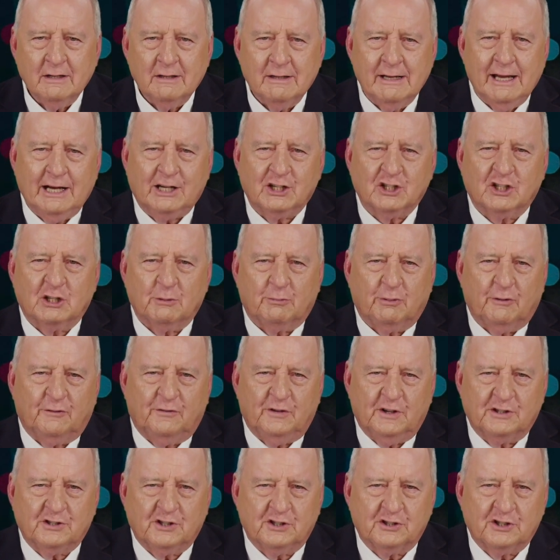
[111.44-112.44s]
Next, the
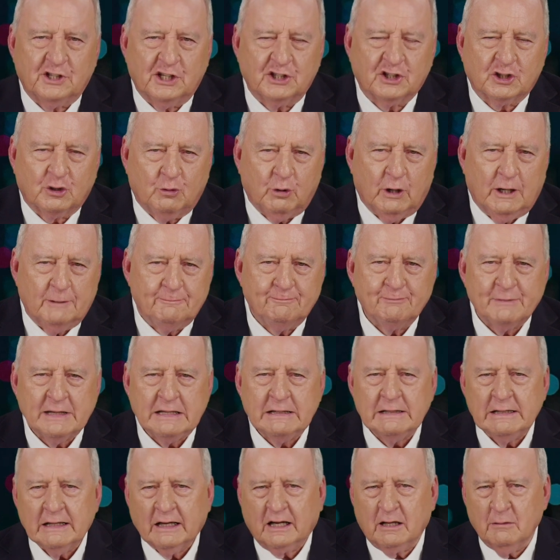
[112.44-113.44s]
professor says, quote,
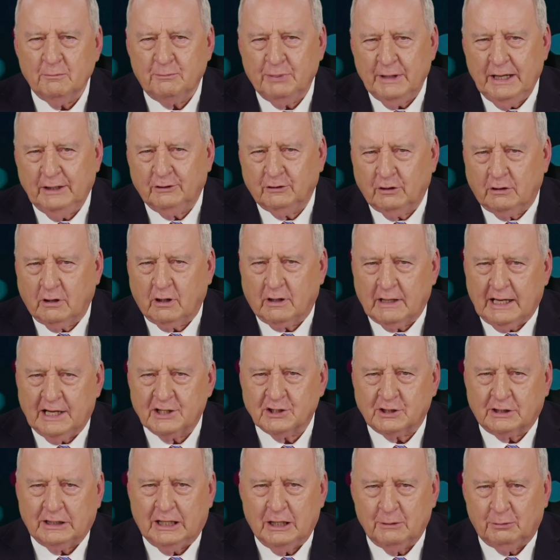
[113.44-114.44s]
compared to
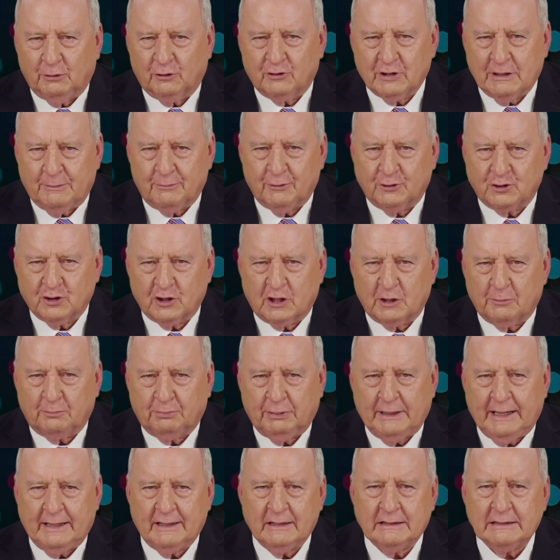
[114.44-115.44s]
today's global temperature, the
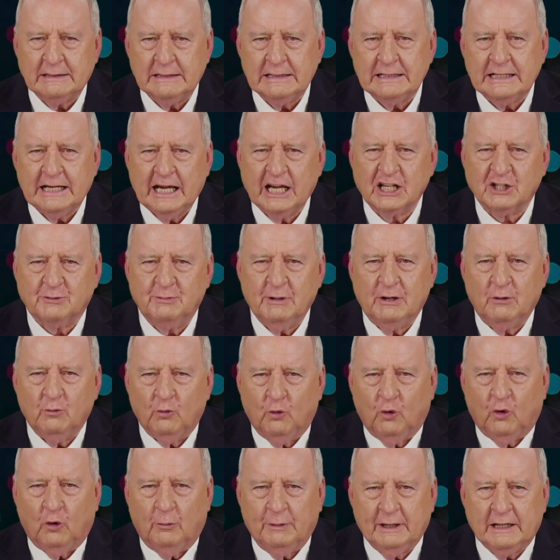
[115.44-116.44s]
planet has been
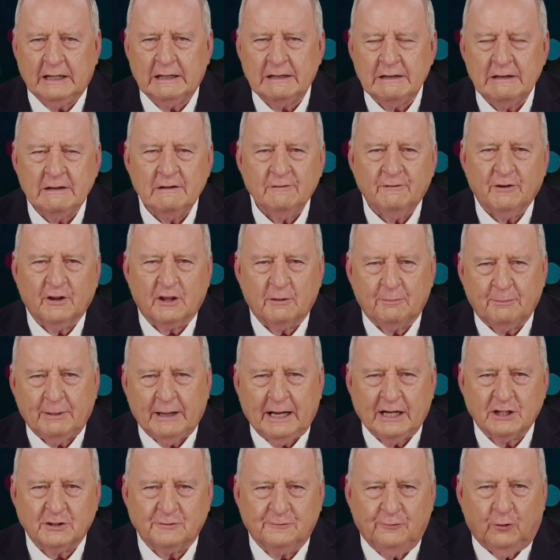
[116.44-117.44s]
warming for the
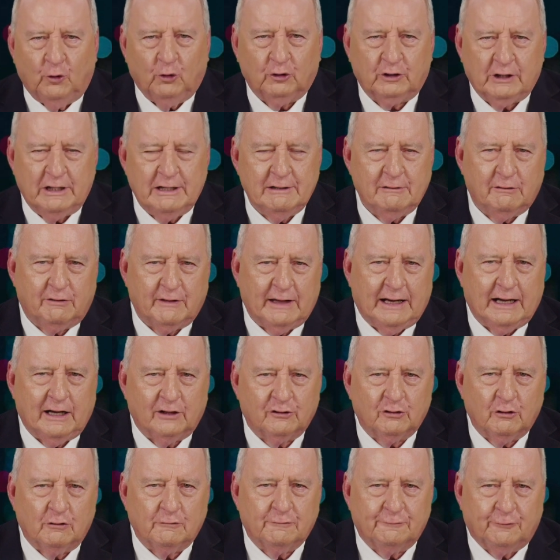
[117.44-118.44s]
past
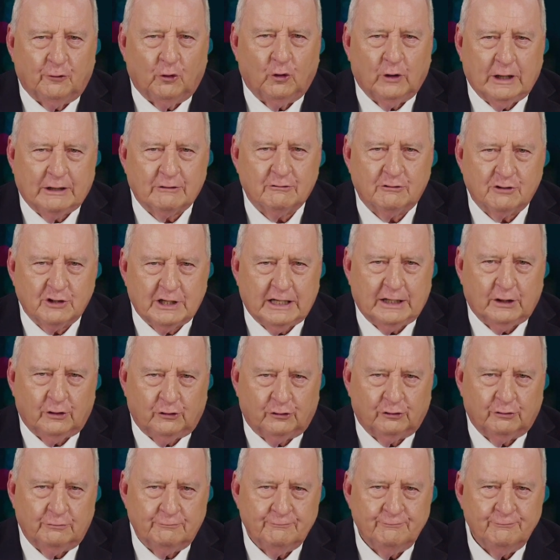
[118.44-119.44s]
14,400
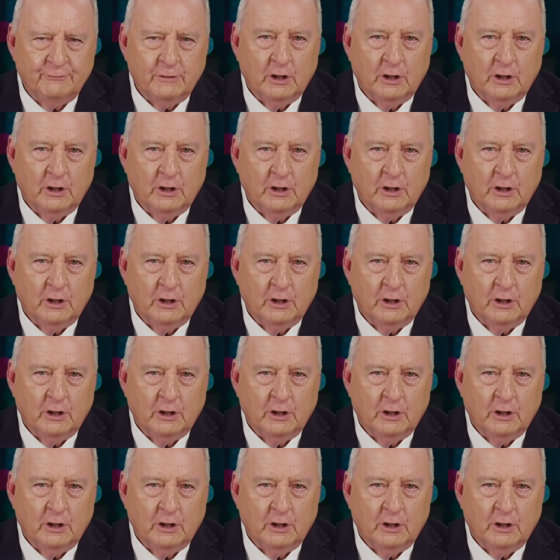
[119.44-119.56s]
years.